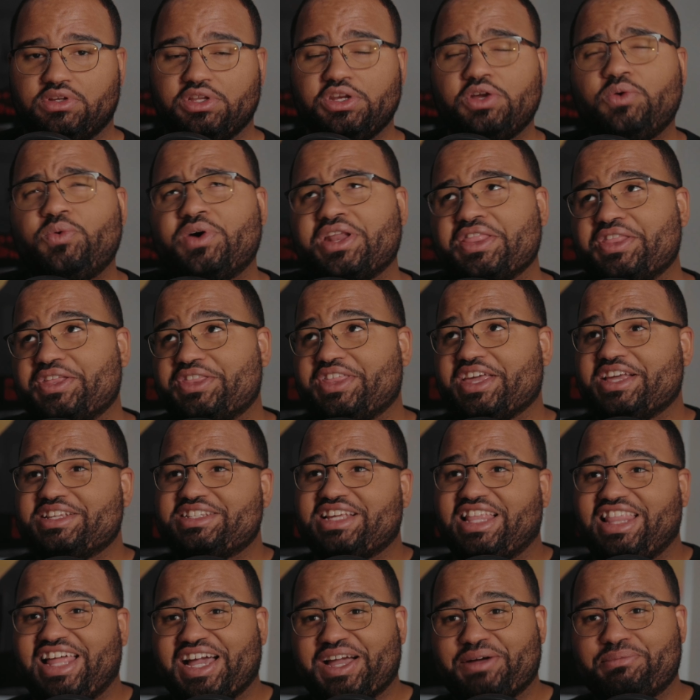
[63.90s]
You know, one of the things
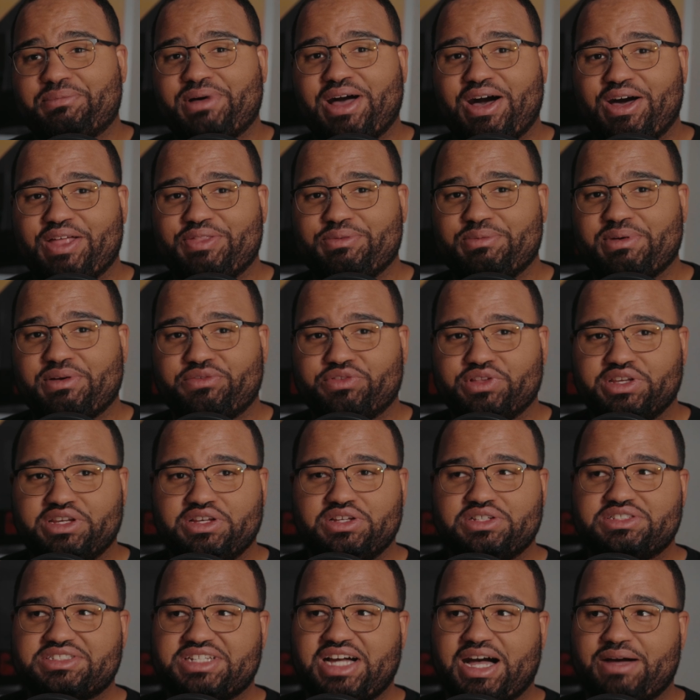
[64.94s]
I like about the Beverly
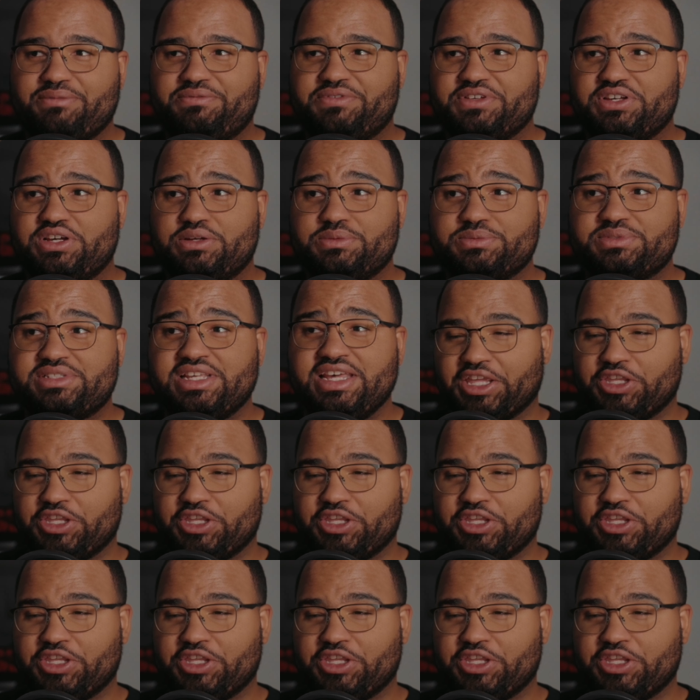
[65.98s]
Hills Cop films,